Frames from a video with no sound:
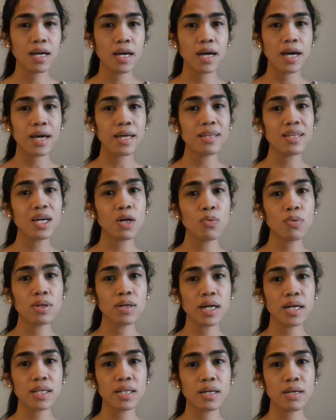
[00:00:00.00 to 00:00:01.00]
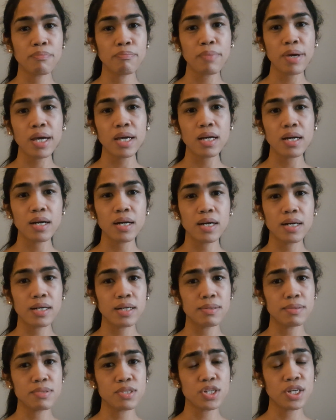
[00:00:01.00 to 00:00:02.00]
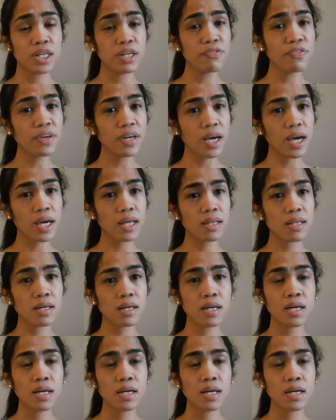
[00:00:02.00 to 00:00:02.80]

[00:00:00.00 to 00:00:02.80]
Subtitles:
and they will gonna make a certificate